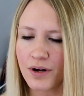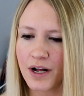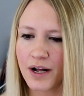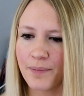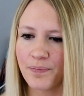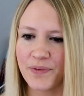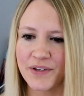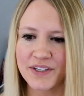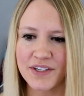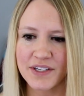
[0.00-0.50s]

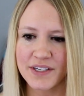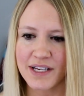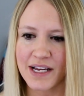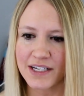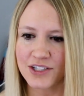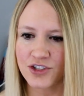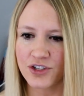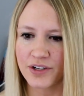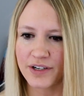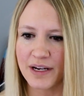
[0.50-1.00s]
Um, this is
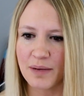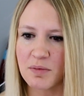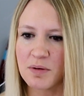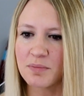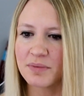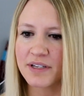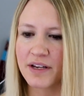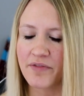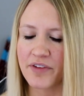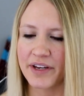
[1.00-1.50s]
actually on
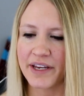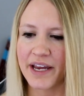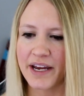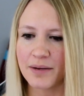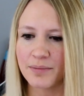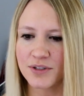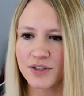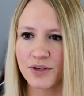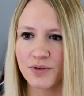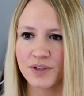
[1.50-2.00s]
MM7
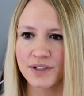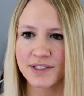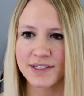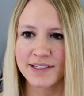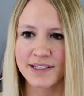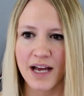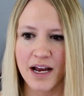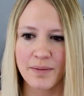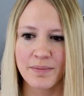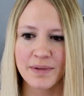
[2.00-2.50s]
Games, so it's
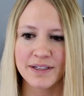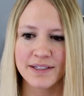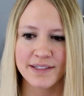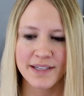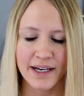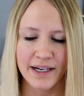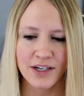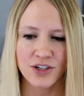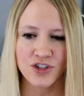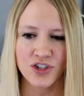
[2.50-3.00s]
Simon's
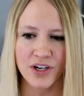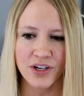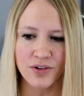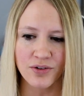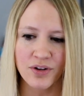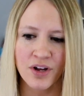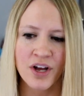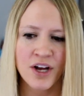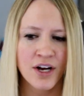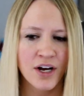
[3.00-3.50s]
second
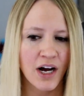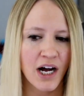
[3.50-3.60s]
channel.